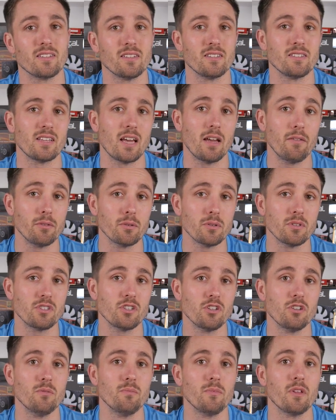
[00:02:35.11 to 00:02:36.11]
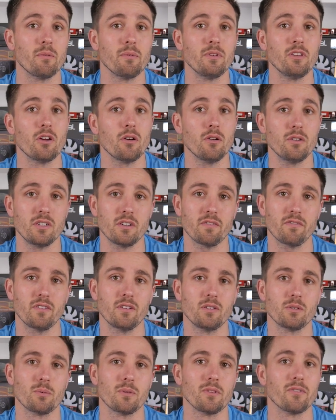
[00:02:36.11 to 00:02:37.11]
it's safe to assume there'll be no
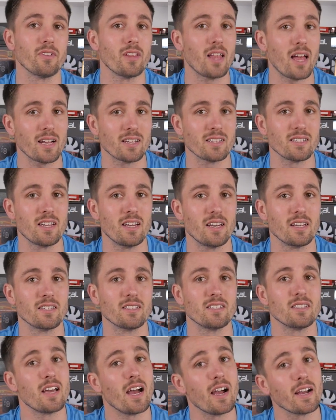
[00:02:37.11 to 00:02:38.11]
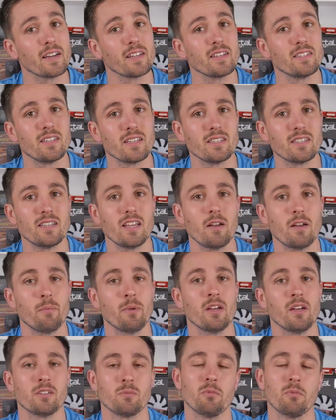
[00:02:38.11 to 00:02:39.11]
difference with relaxed settings targeting 60
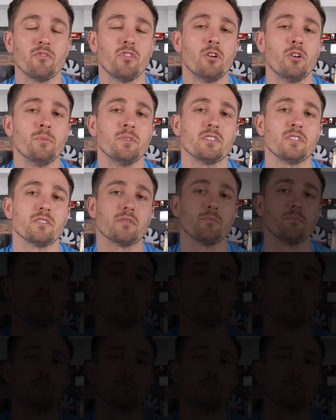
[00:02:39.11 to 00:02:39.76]
FPS performance.